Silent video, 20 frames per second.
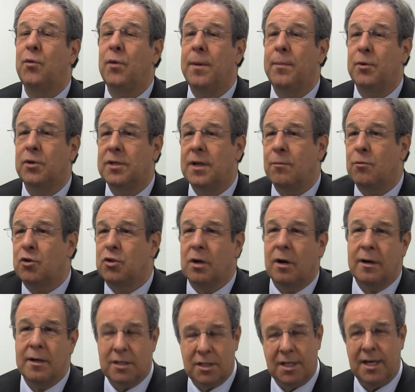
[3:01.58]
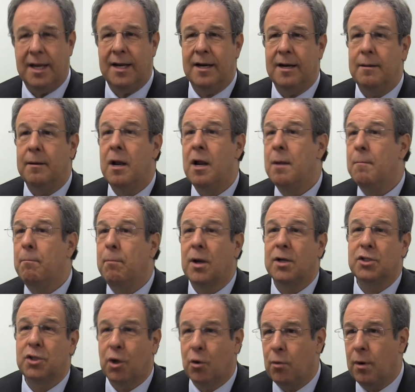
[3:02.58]
3%. We're starting to see it in
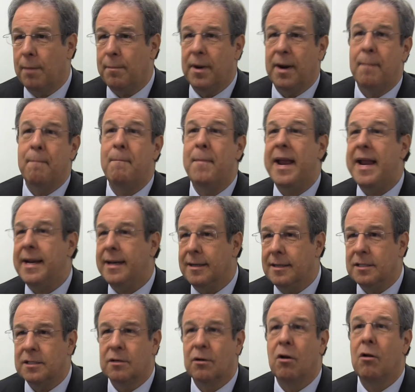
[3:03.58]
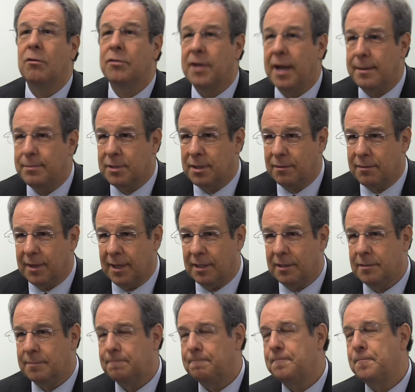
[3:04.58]
bus equipment and maintenance and all types of
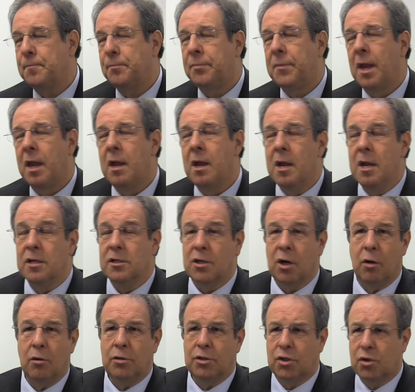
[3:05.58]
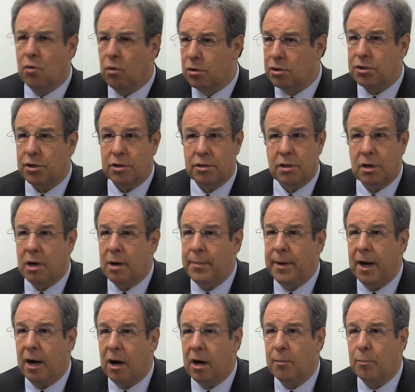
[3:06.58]
things. So school districts are going to
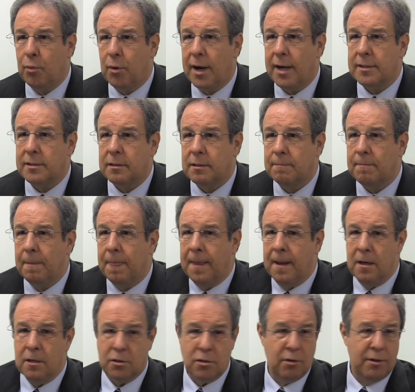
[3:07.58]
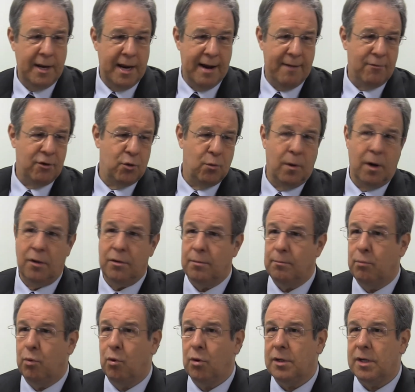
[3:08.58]
be hard pressed. So the average wealth
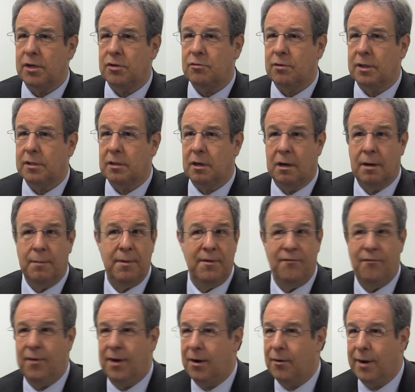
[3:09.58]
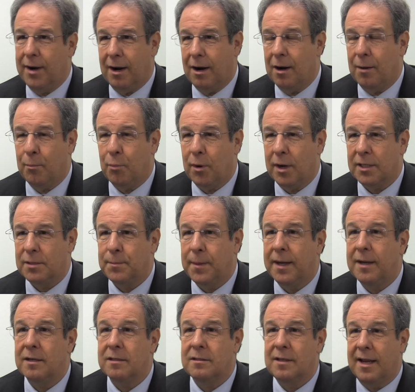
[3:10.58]
and poor districts are going to be very hard pressed
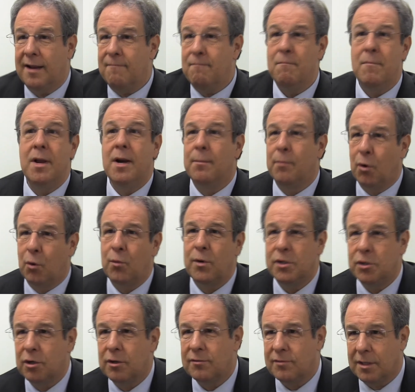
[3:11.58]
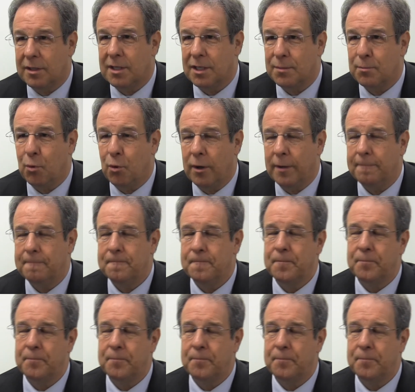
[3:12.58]
because they have minimal reserves at this point.